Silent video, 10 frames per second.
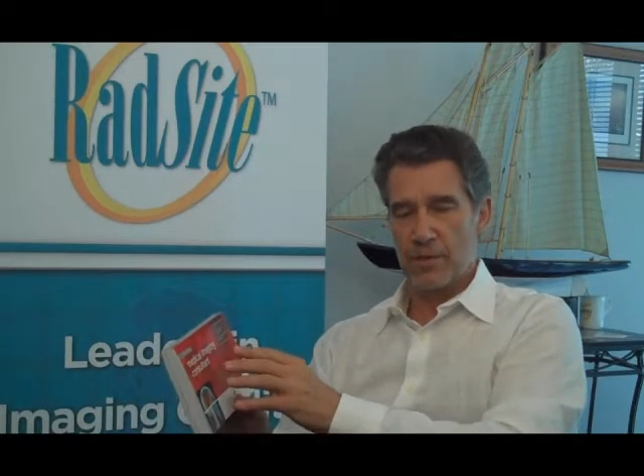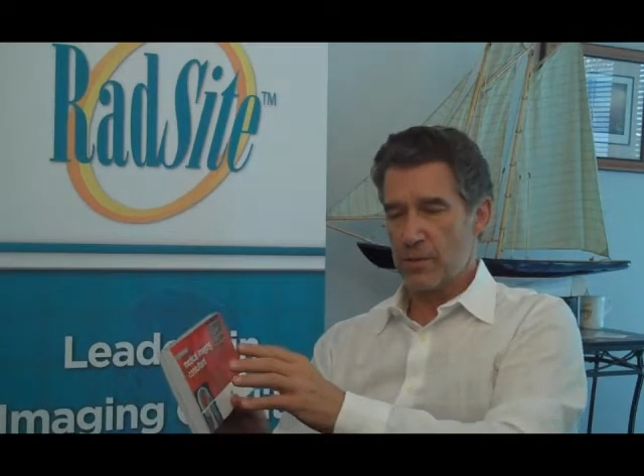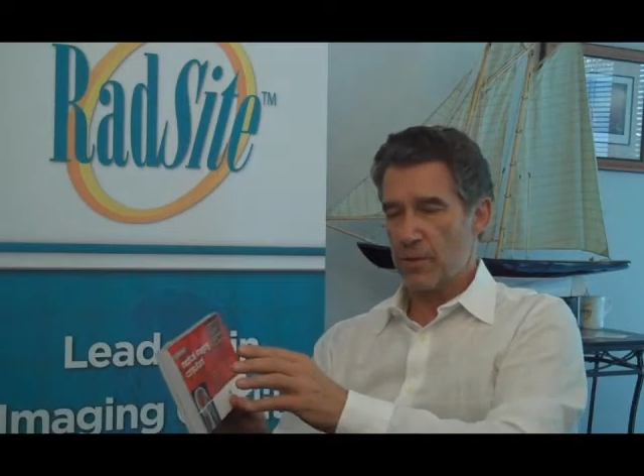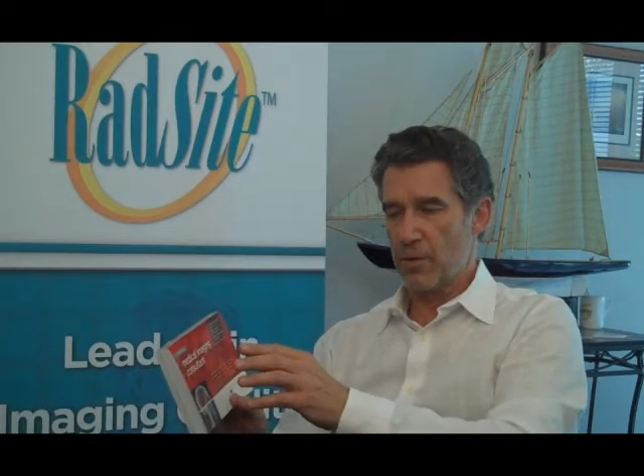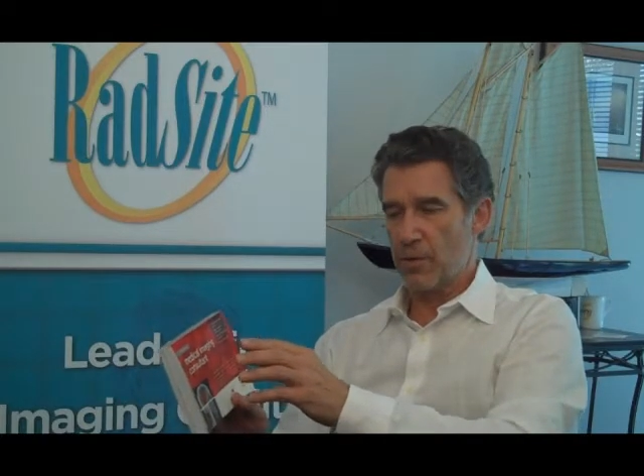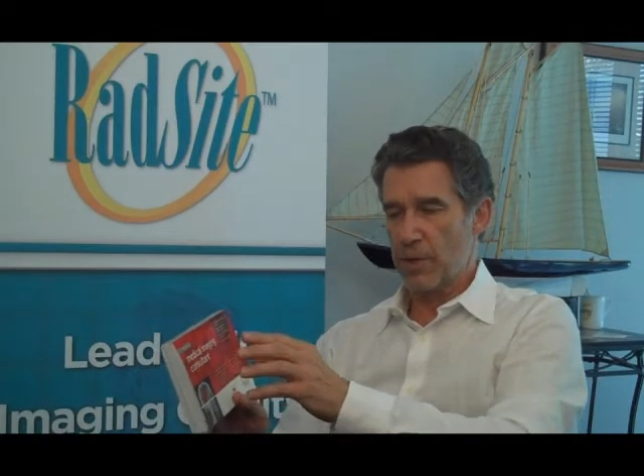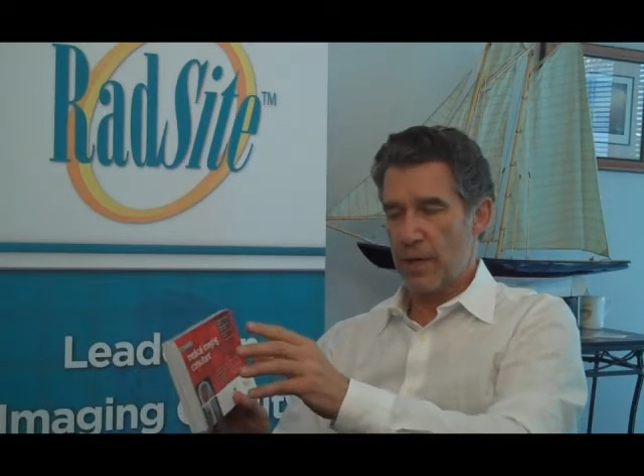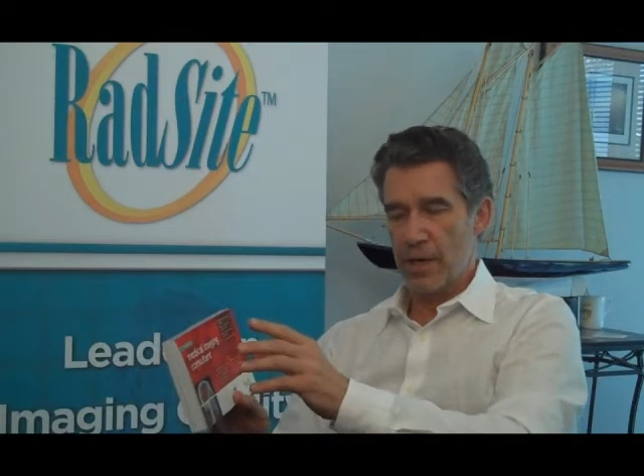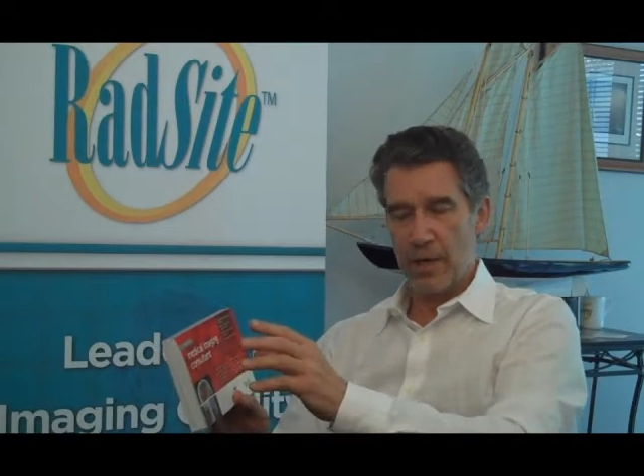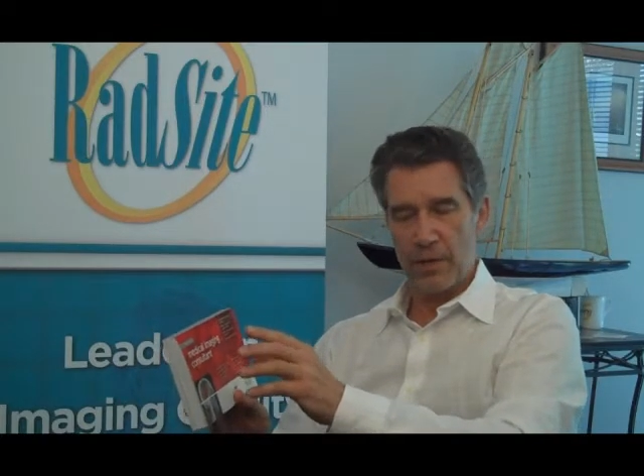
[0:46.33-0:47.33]
So
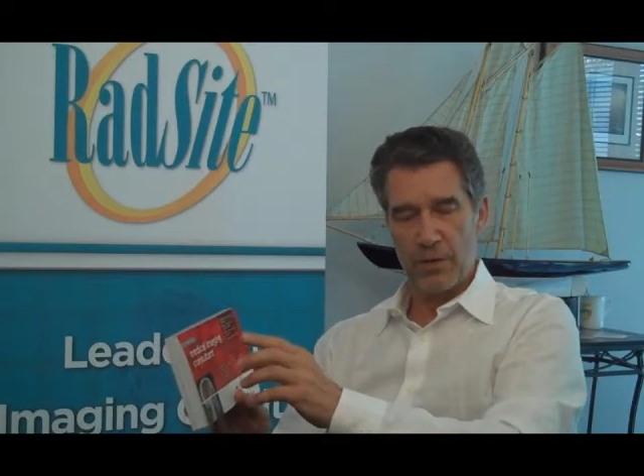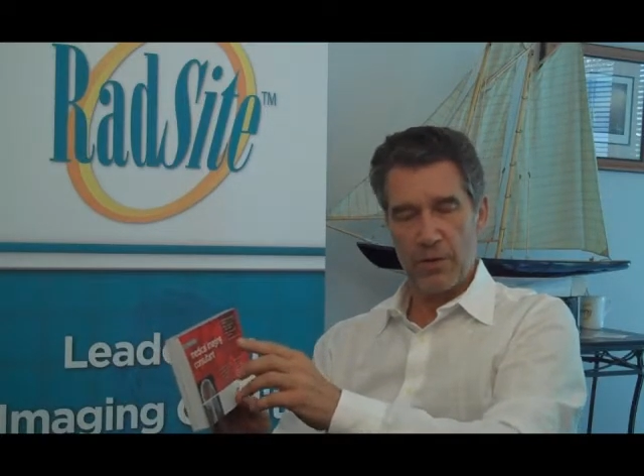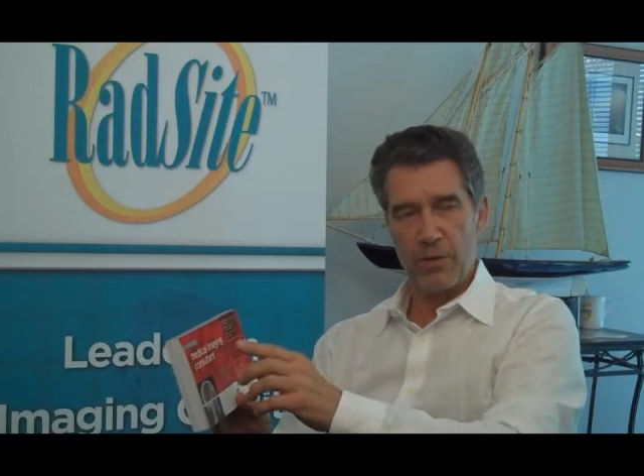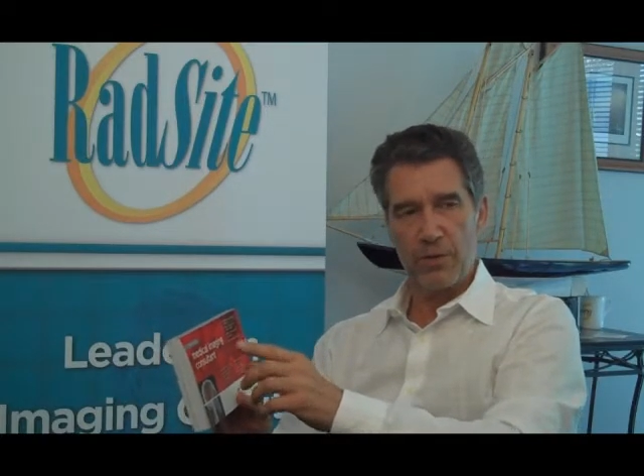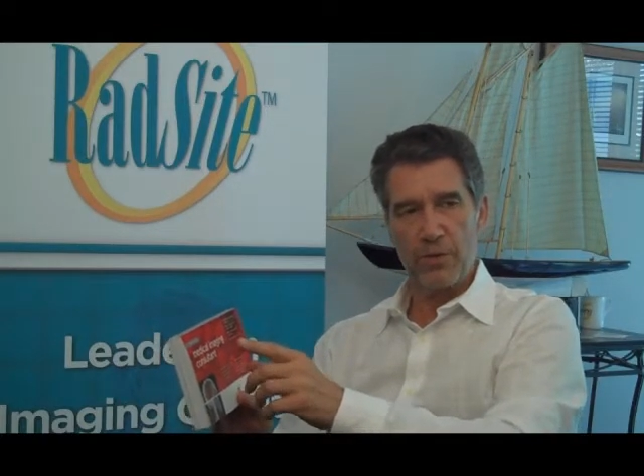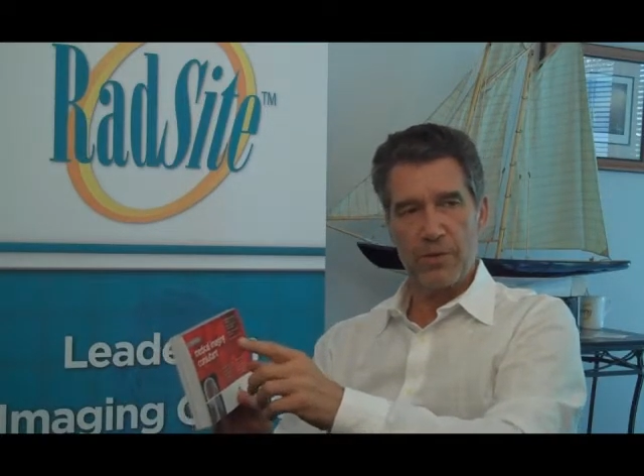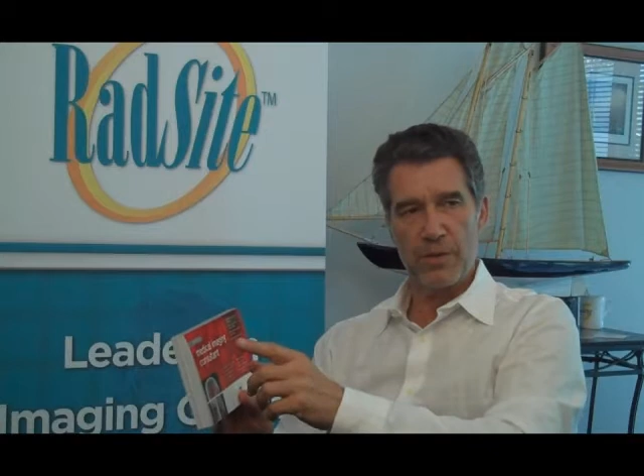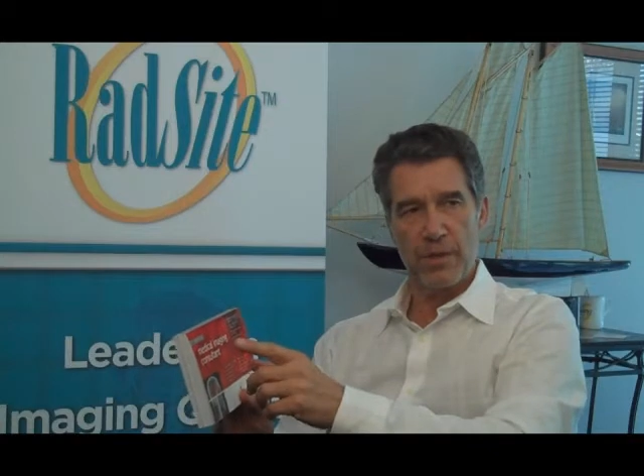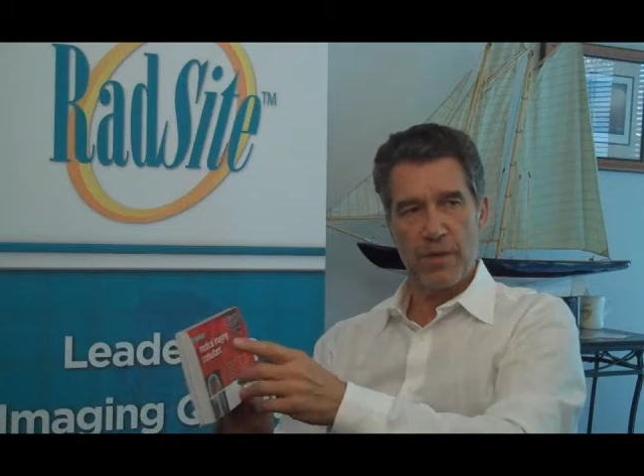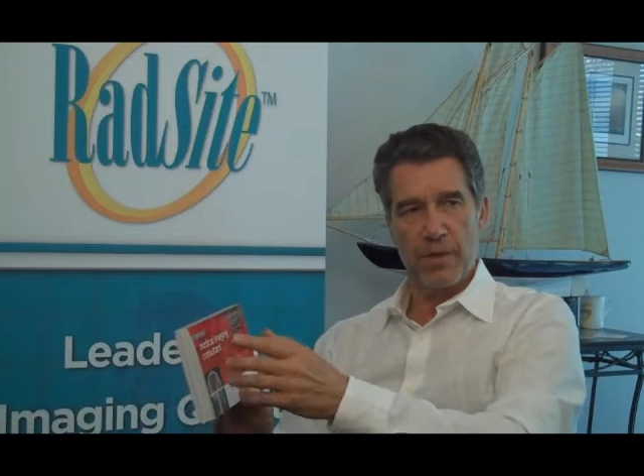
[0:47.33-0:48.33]
it includes